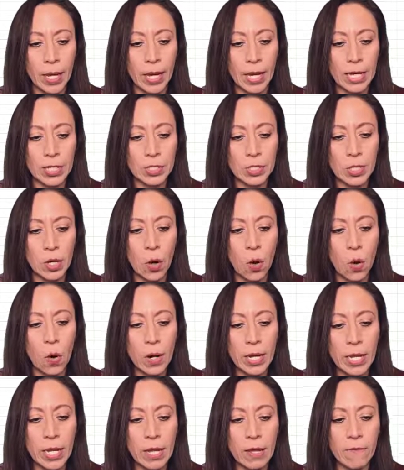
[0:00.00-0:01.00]
has
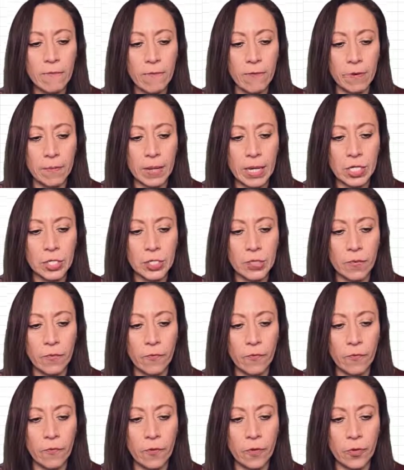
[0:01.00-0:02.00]
only
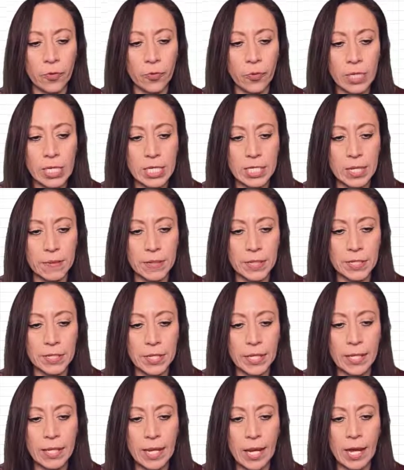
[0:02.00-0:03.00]
information for
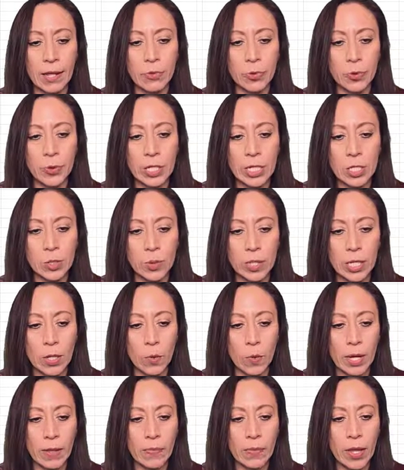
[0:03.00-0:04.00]
2017 and
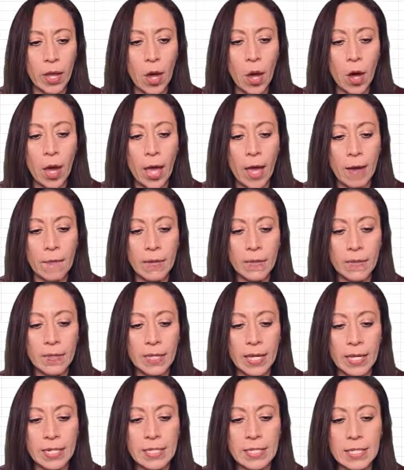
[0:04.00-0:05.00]
2021.
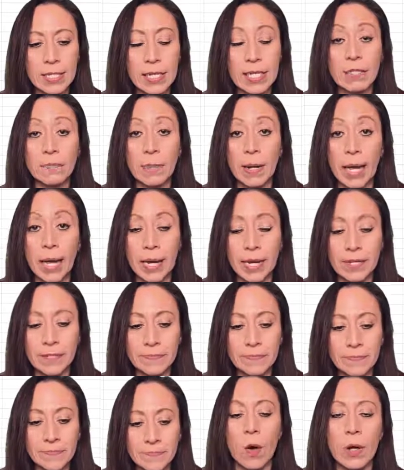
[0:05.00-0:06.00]
Everything else is blank.
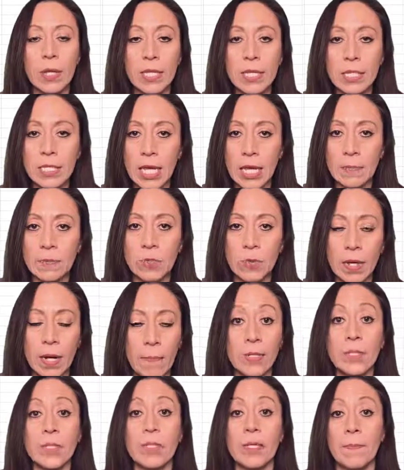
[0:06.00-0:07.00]
All the steps
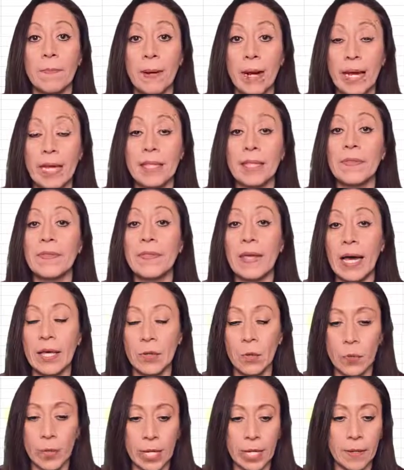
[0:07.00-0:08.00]
were like
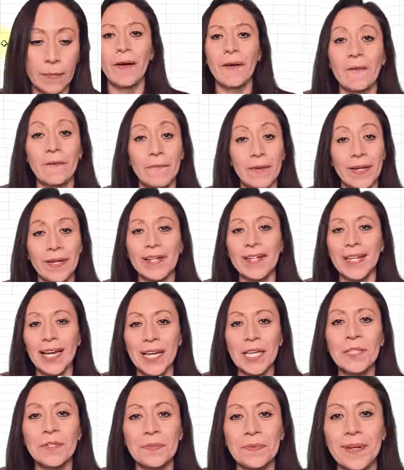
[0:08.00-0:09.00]
that quick. Very
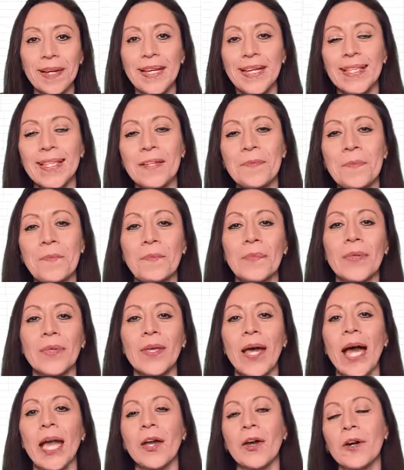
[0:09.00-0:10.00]
nice, right?
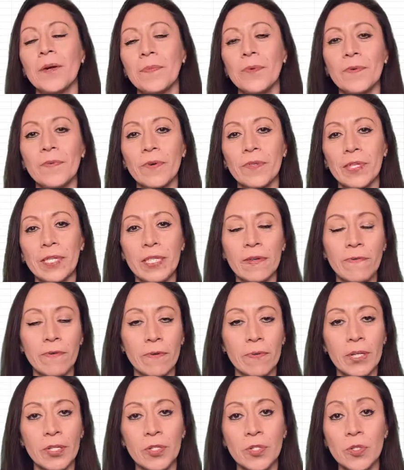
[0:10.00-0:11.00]
I hope you found this
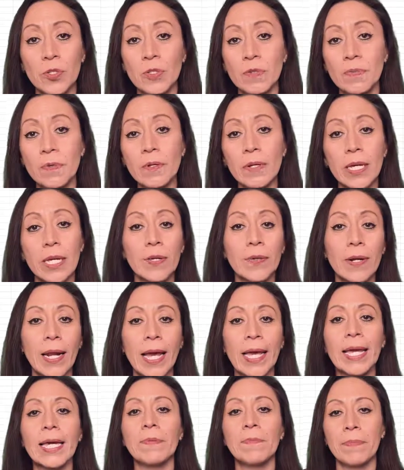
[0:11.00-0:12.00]
information useful. If you
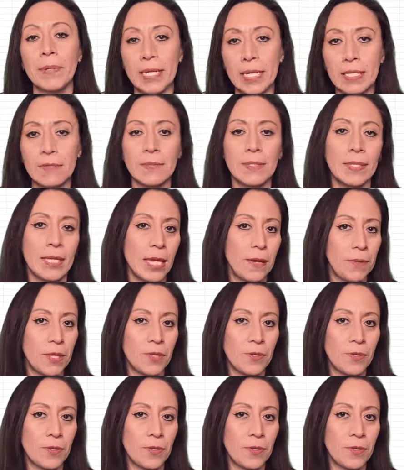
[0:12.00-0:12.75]
like it, please give it a